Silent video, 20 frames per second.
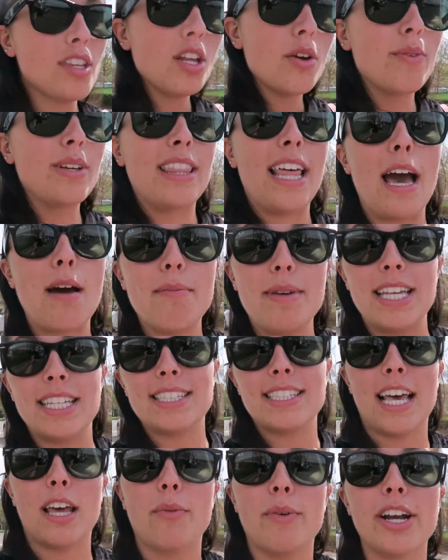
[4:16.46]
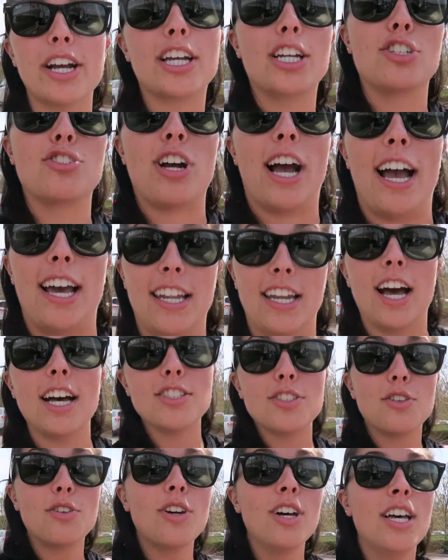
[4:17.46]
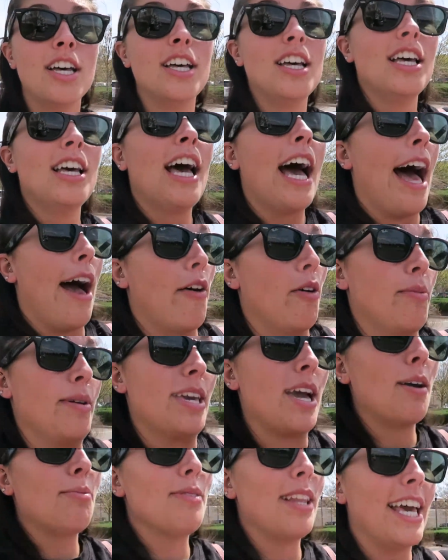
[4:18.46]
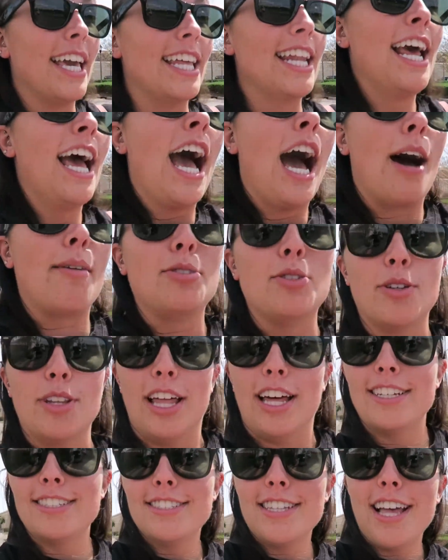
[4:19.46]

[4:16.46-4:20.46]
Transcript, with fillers: with that being said, we're gonna try and hustle. I will be up late. I'll be doing a lot of